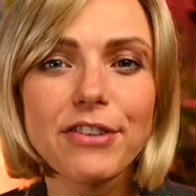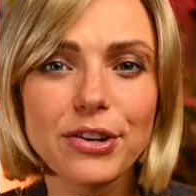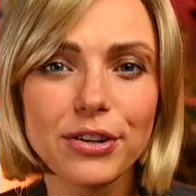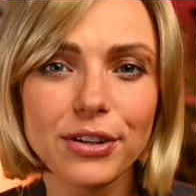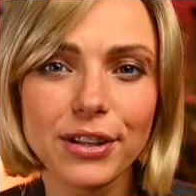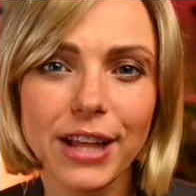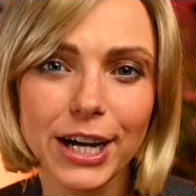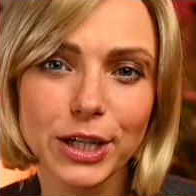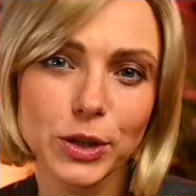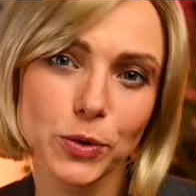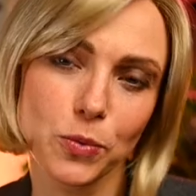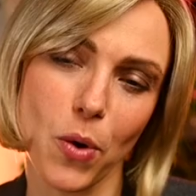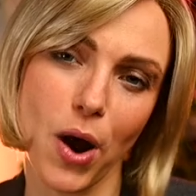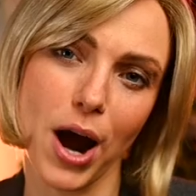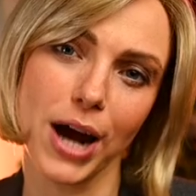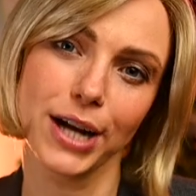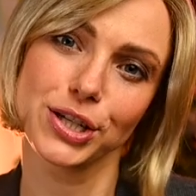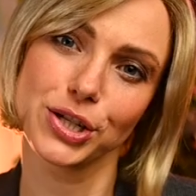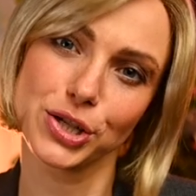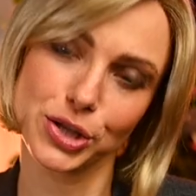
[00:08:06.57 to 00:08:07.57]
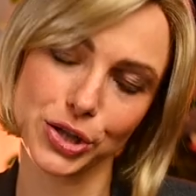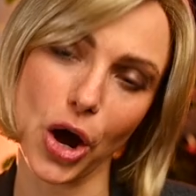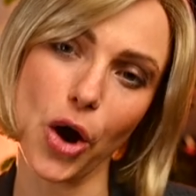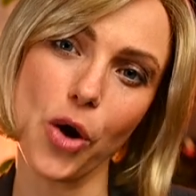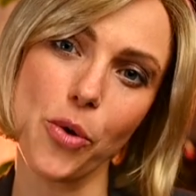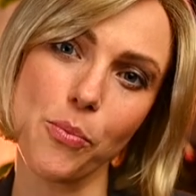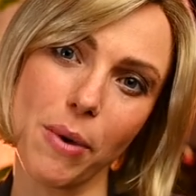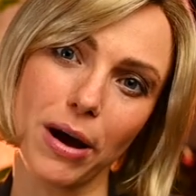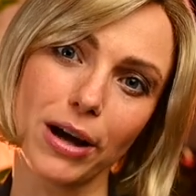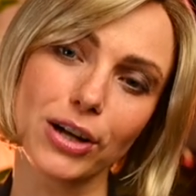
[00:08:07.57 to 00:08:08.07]
you liked wine
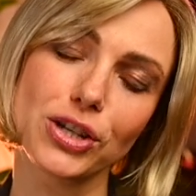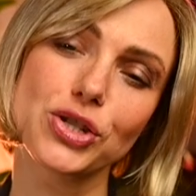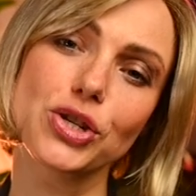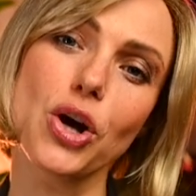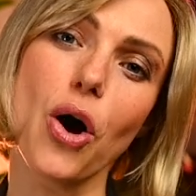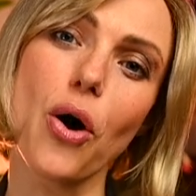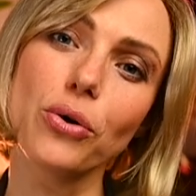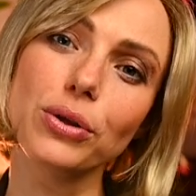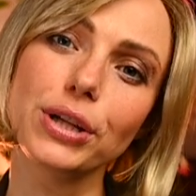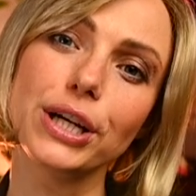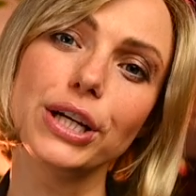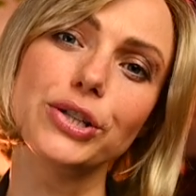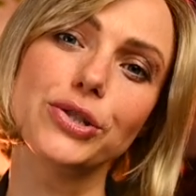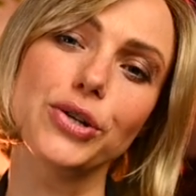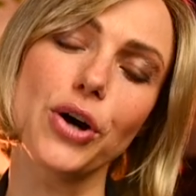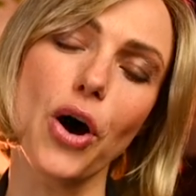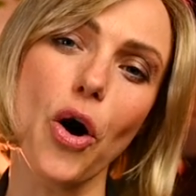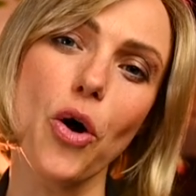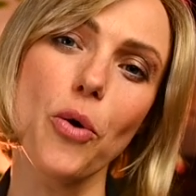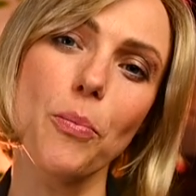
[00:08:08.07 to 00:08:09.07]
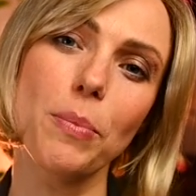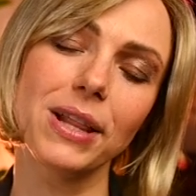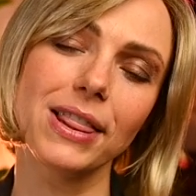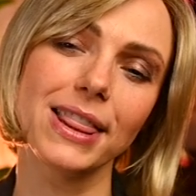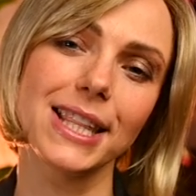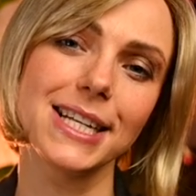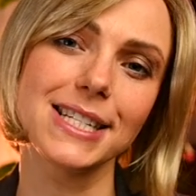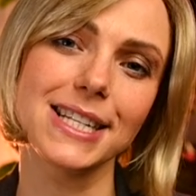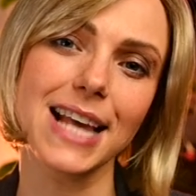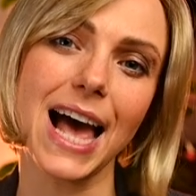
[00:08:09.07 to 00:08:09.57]
so much only to open
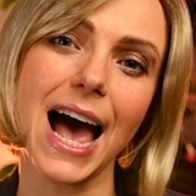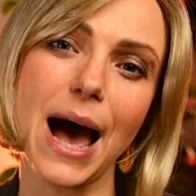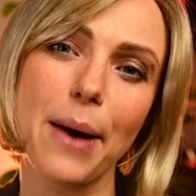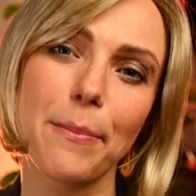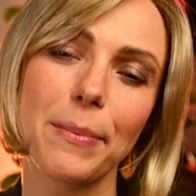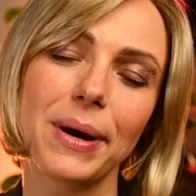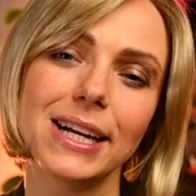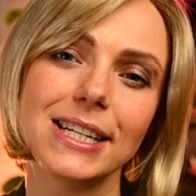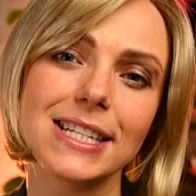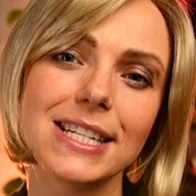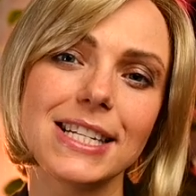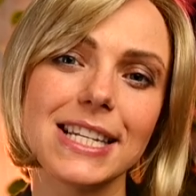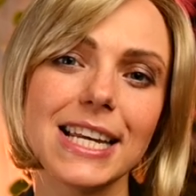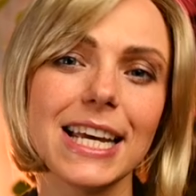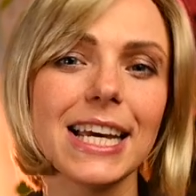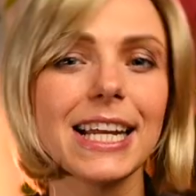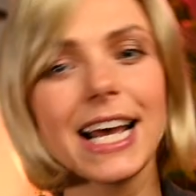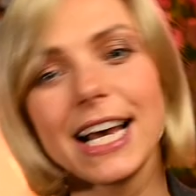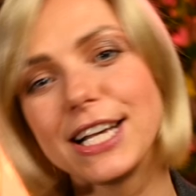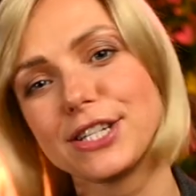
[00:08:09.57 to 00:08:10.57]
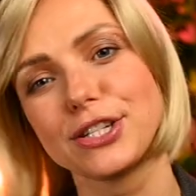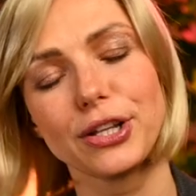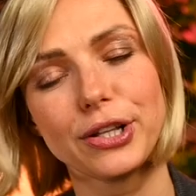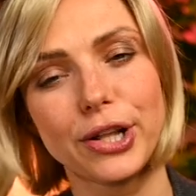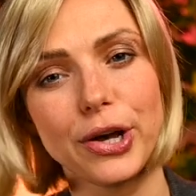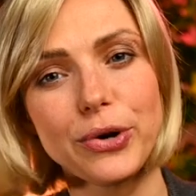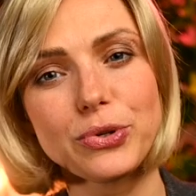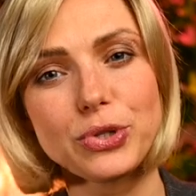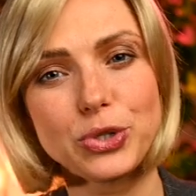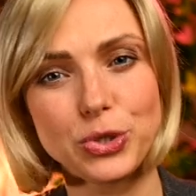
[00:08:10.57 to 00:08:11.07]
this app and see it has a
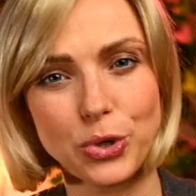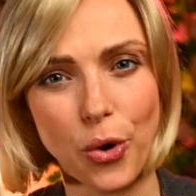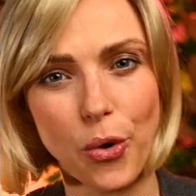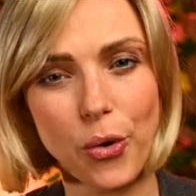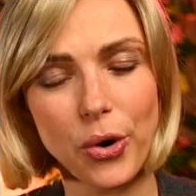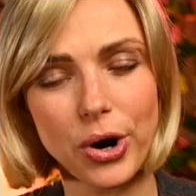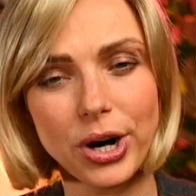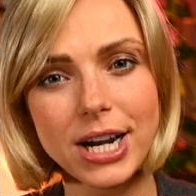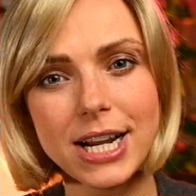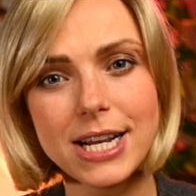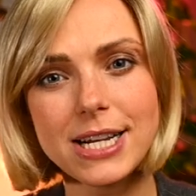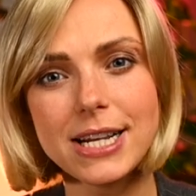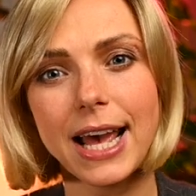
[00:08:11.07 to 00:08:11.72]
low score?